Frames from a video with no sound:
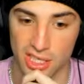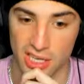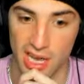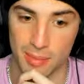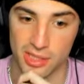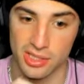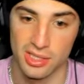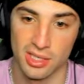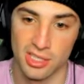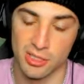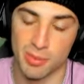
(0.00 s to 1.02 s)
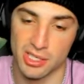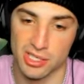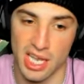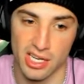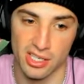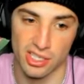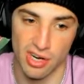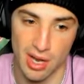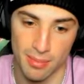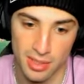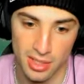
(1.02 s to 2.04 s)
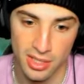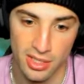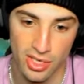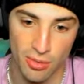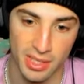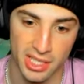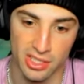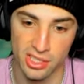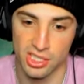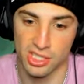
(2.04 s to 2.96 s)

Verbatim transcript: of damage. Special attack going to drop. No big deal. He's just